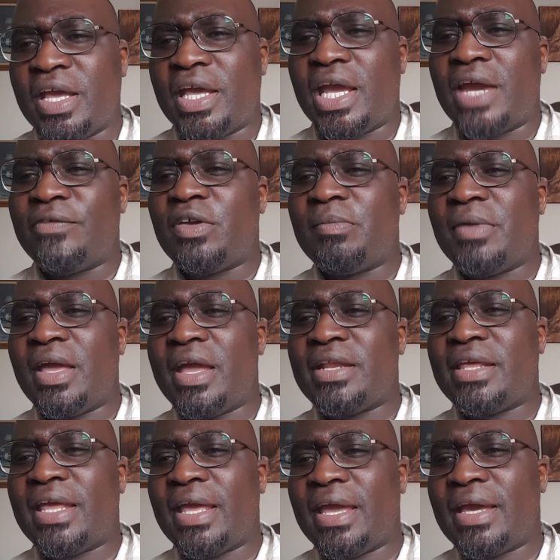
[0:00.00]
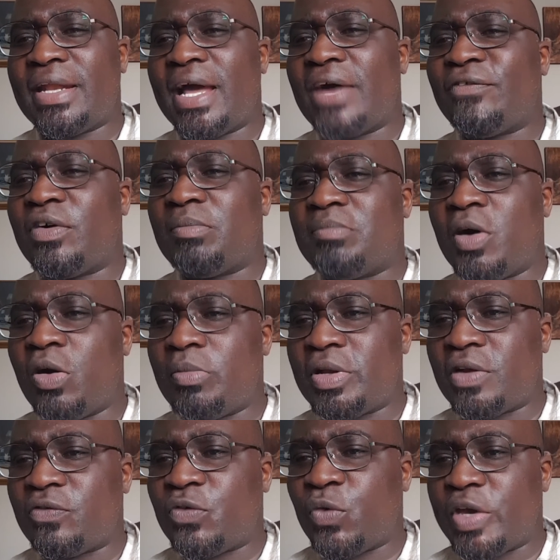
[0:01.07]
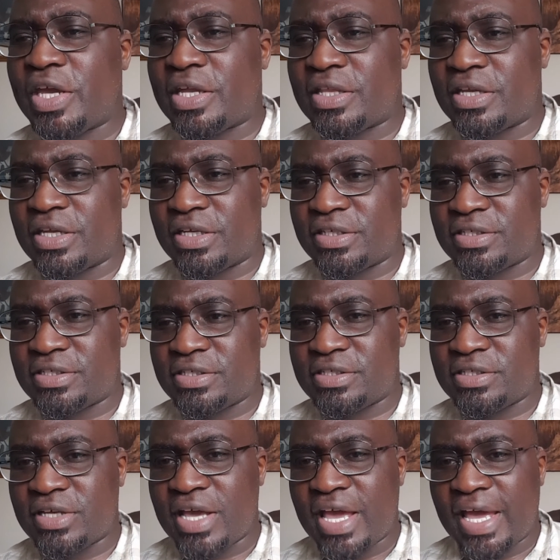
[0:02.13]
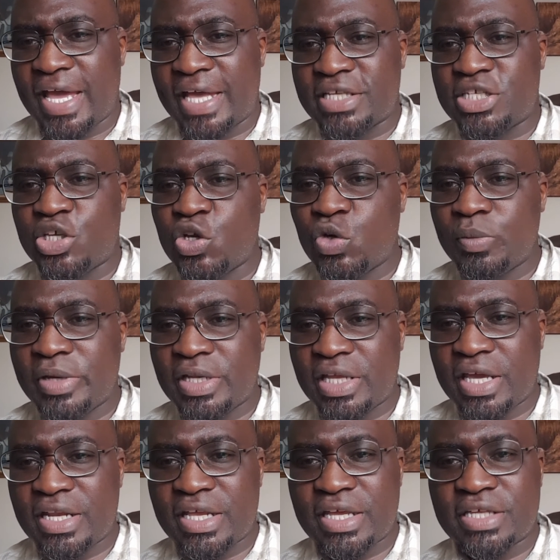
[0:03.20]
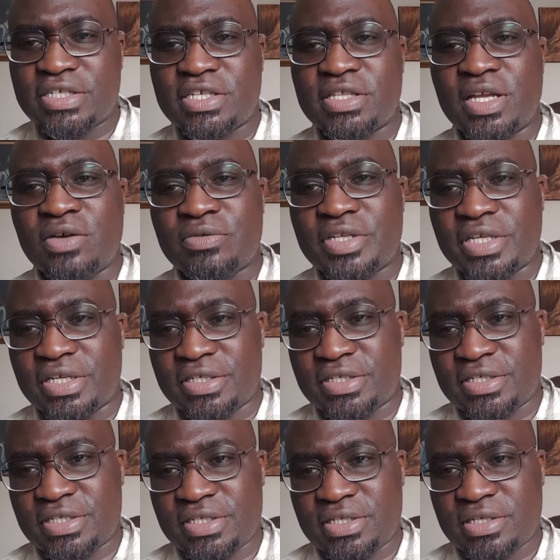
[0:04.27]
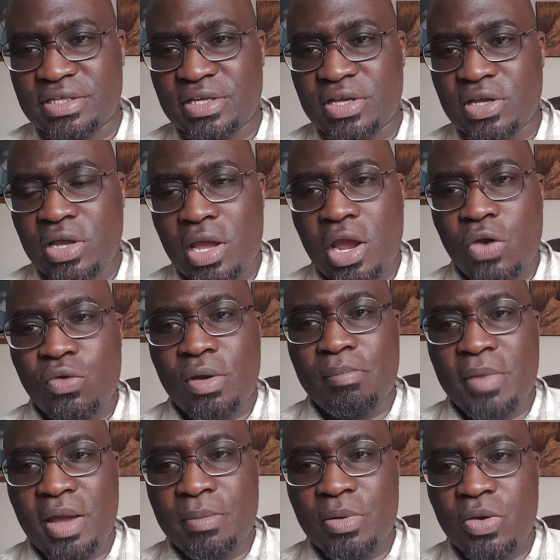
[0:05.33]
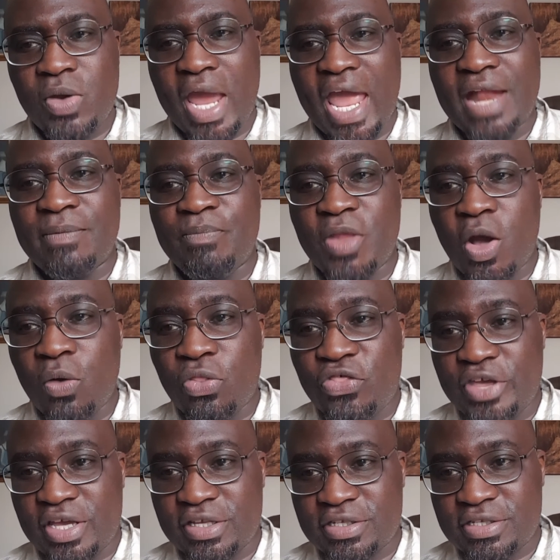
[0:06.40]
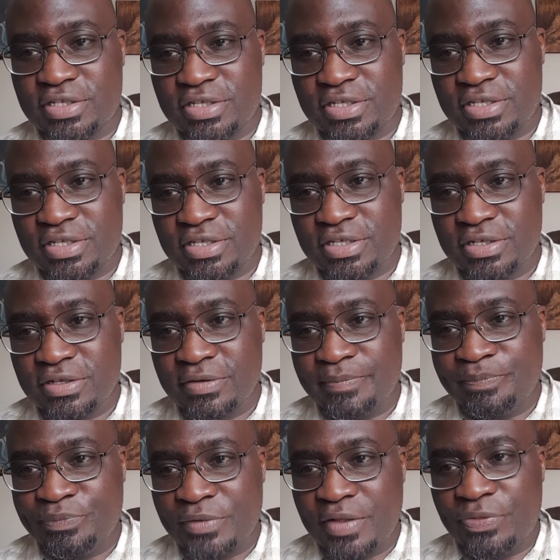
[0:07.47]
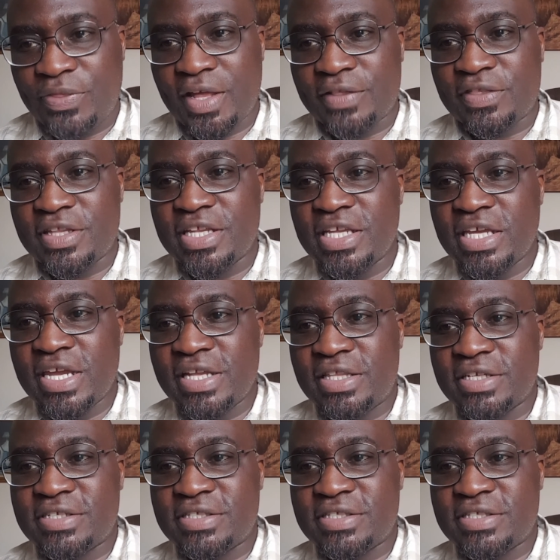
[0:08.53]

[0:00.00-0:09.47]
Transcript: Every man can have a moment of weakness. As human, it is no diss. Remember and know this, that the need to